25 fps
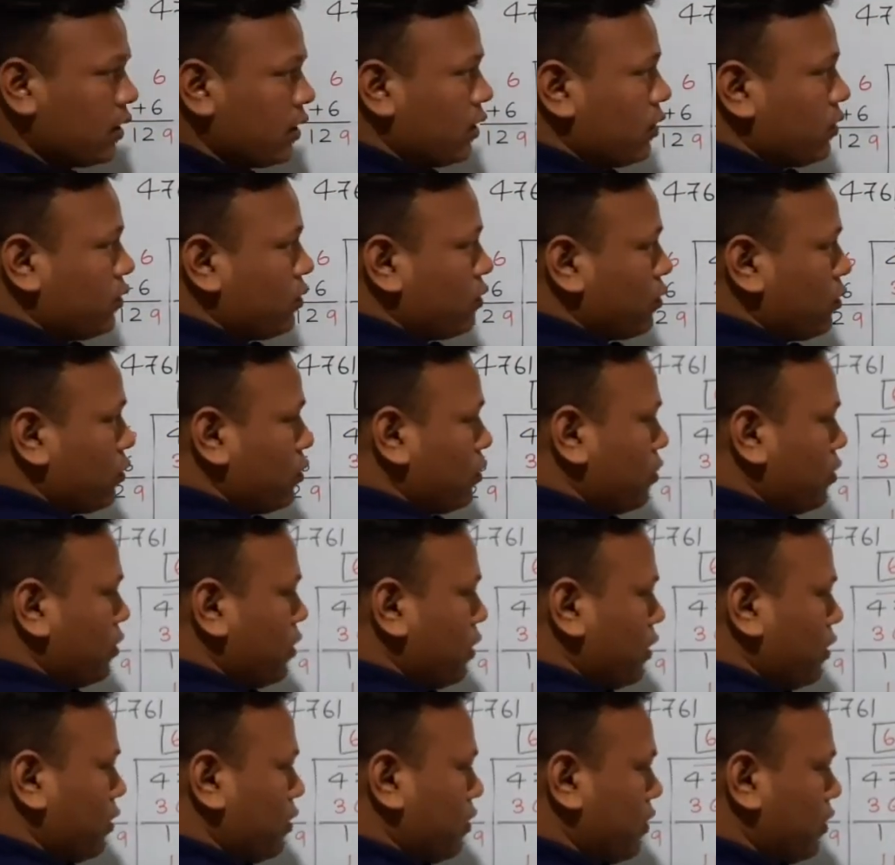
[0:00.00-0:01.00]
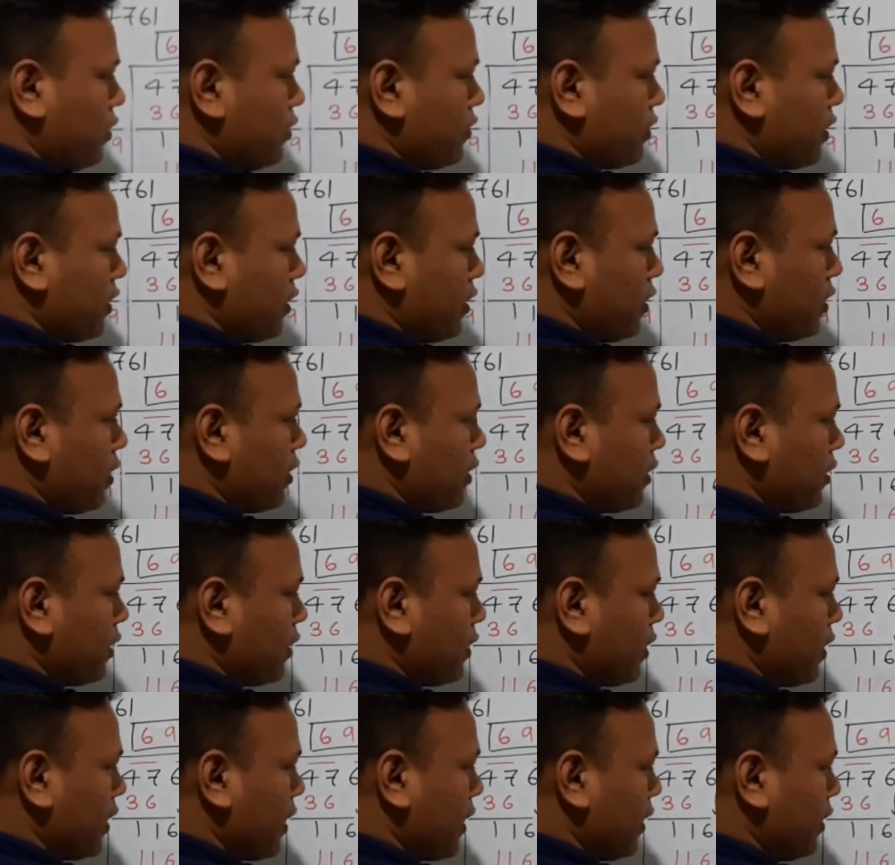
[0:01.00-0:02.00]
So 3 3s are
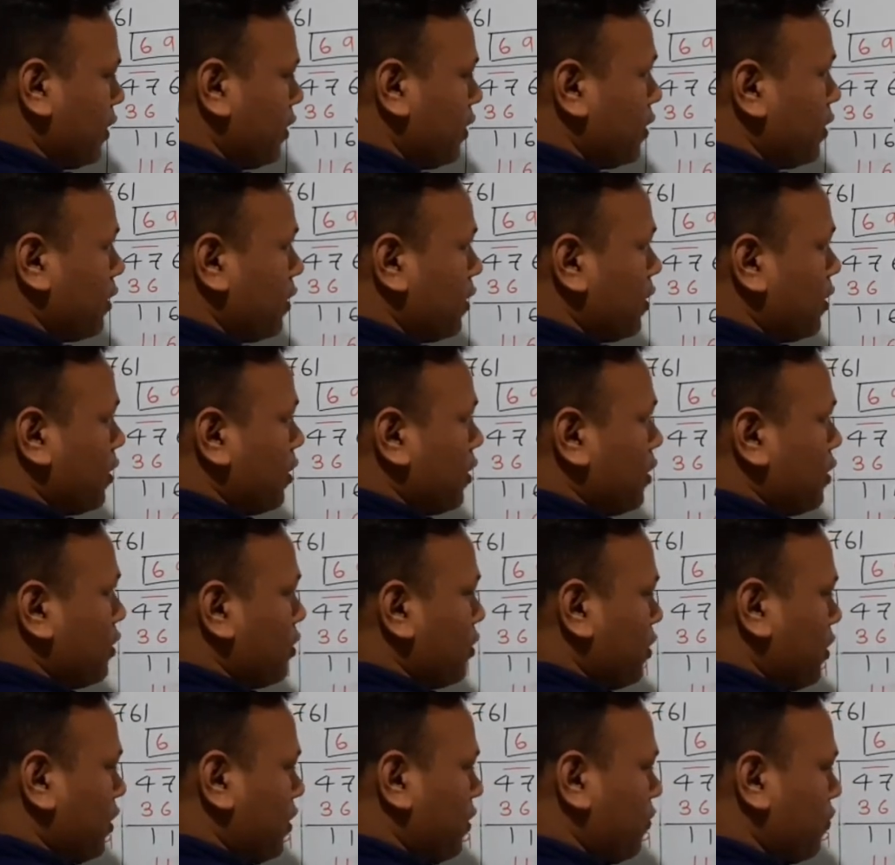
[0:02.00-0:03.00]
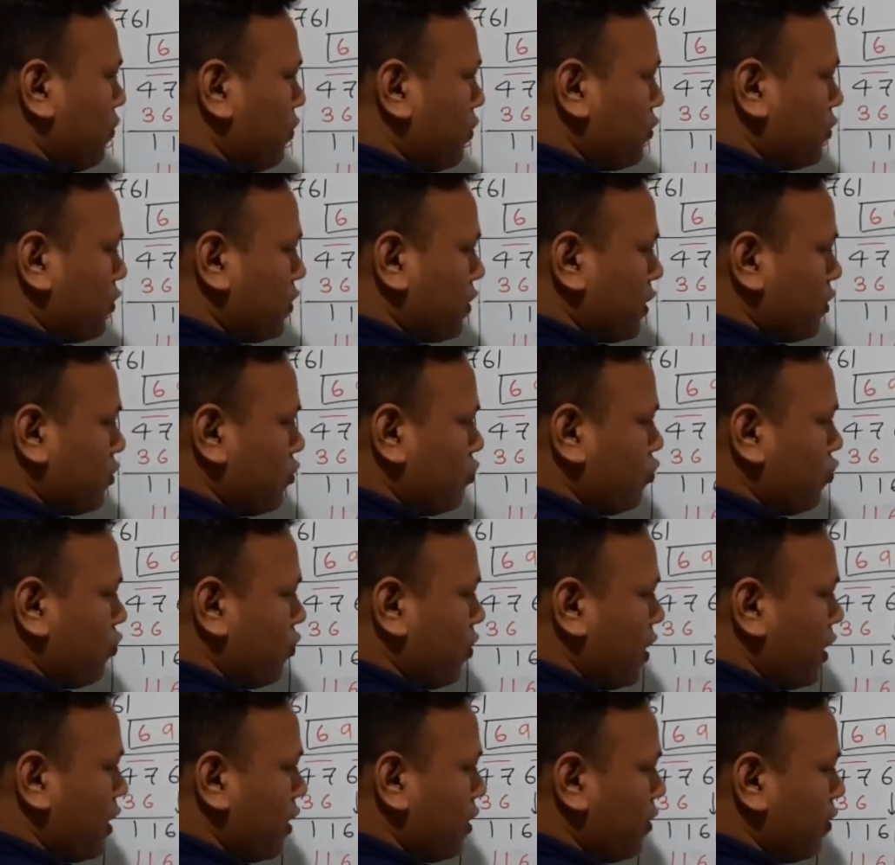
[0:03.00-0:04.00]
9, 3 4s are
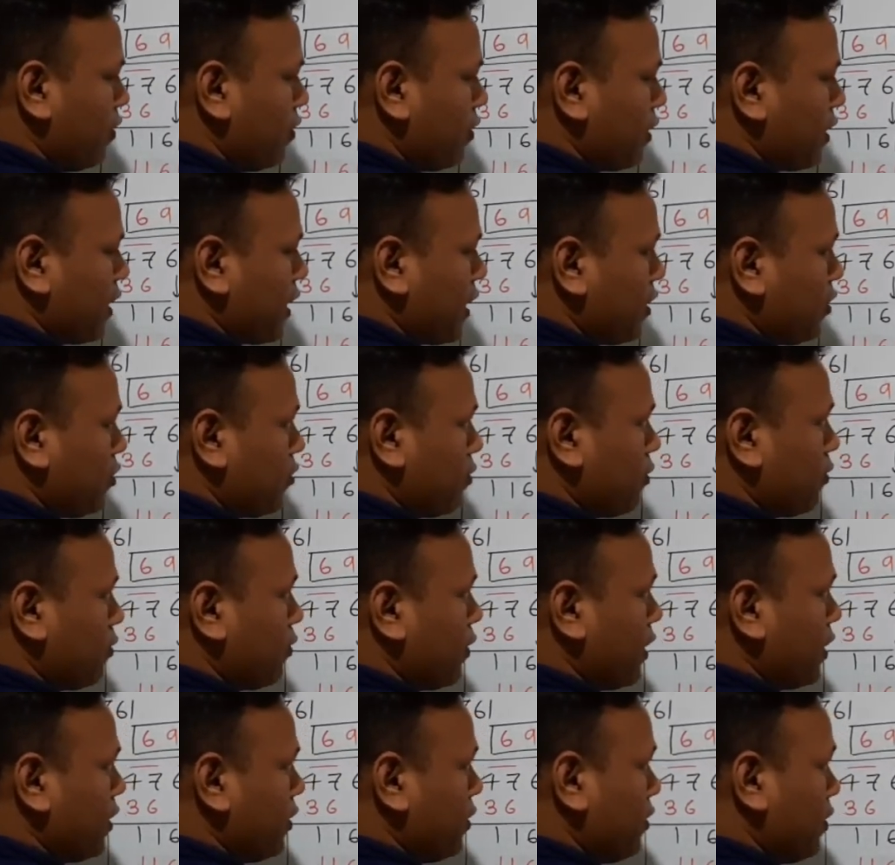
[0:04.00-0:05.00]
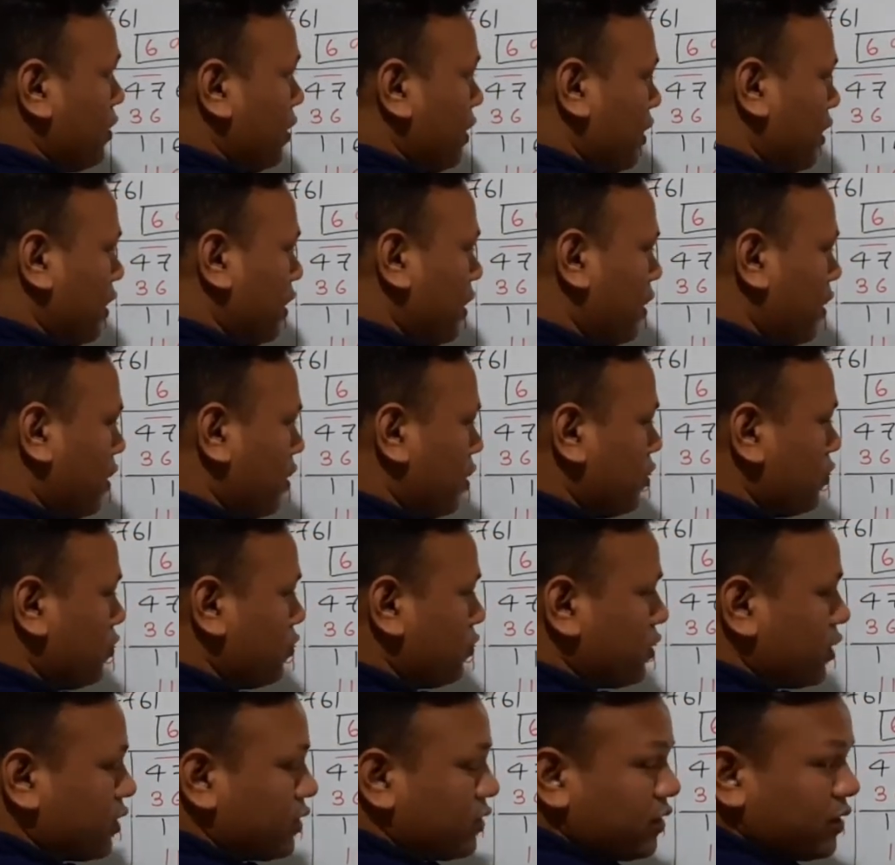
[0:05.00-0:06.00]
12, carried over 1, 3 2s
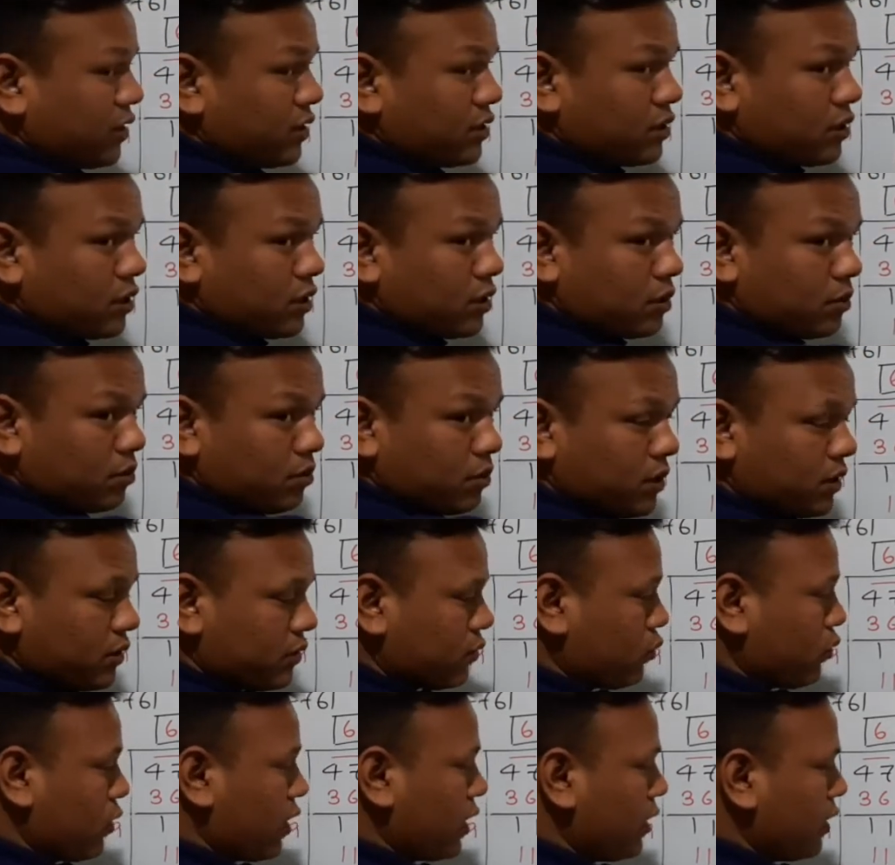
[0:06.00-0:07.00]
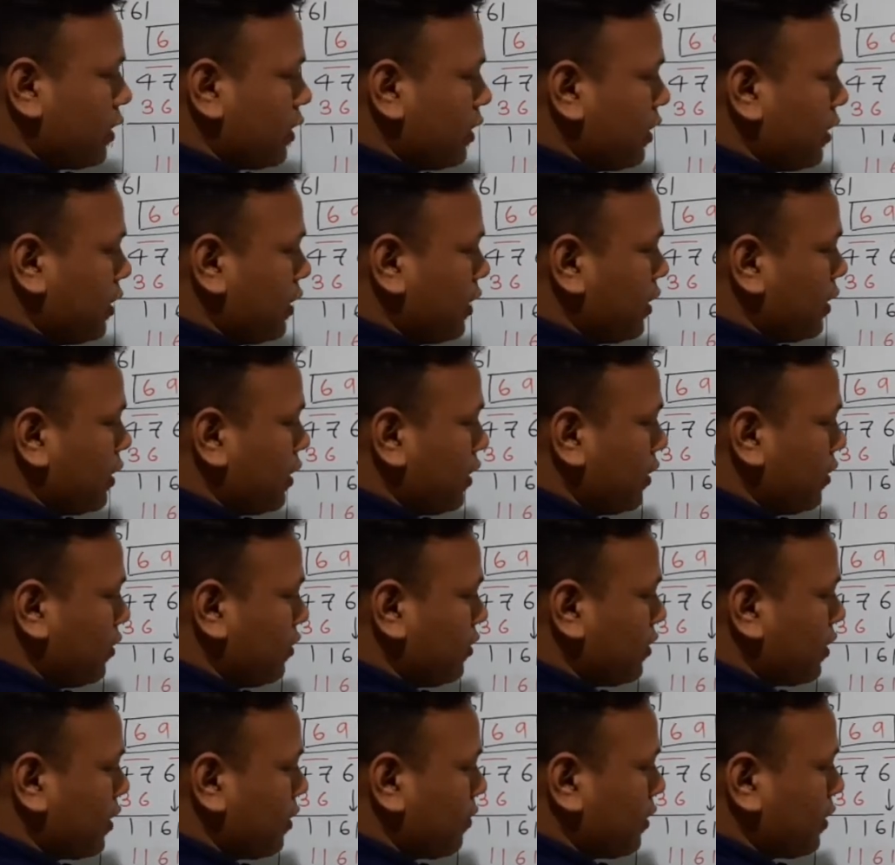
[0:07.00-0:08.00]
are 6, plus 1 is
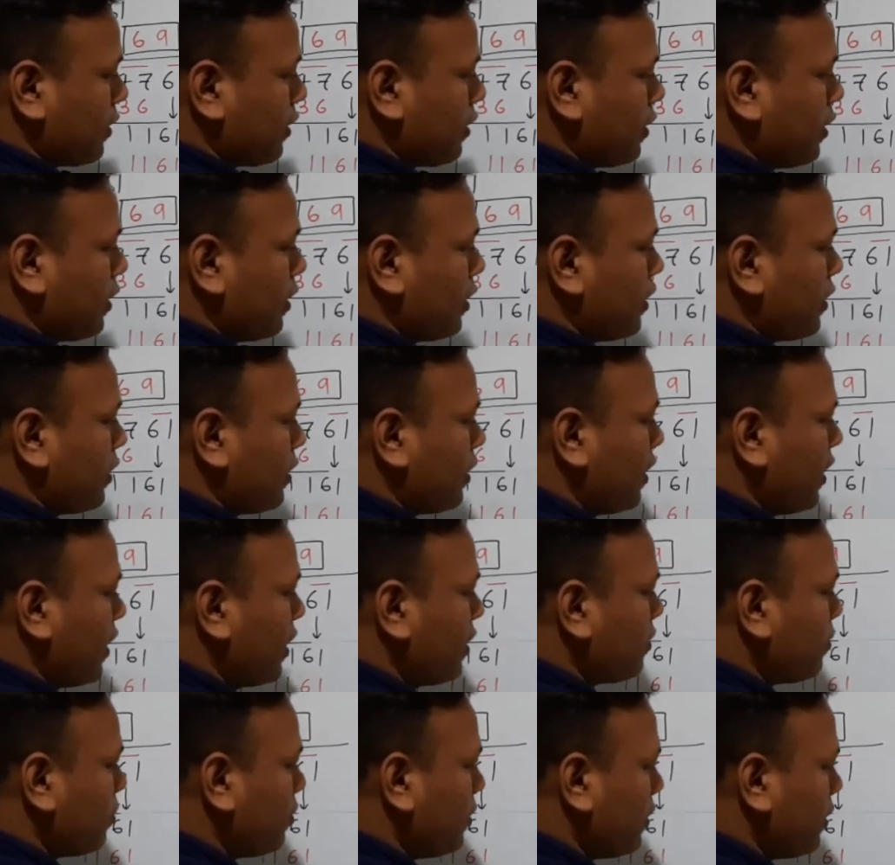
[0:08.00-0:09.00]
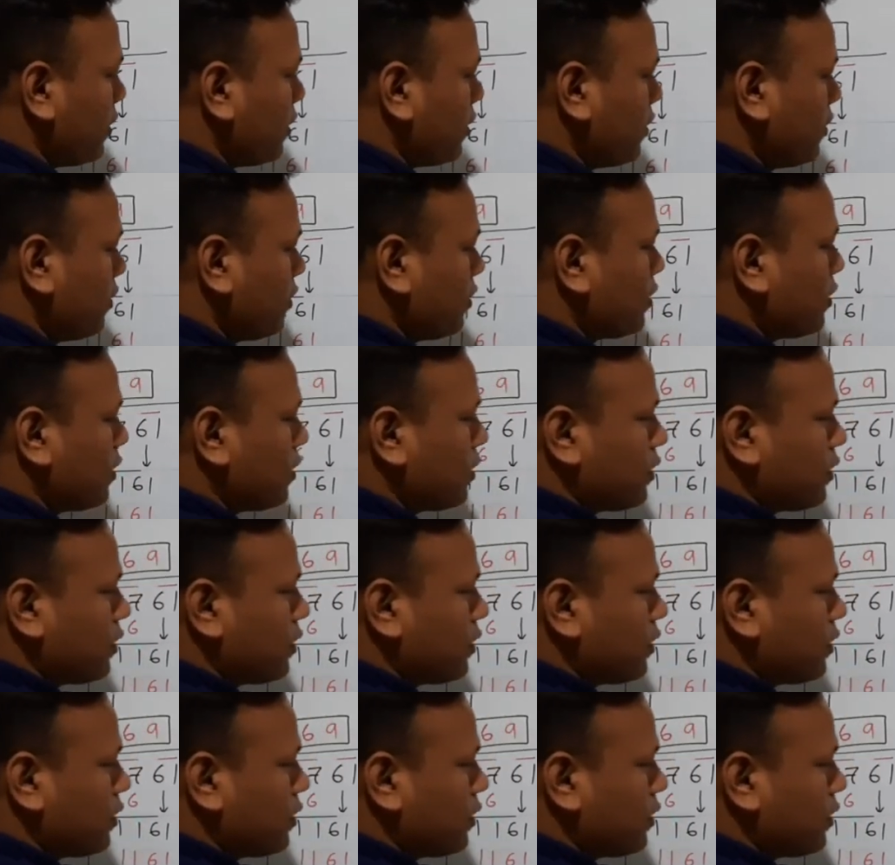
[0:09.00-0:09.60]
7. That means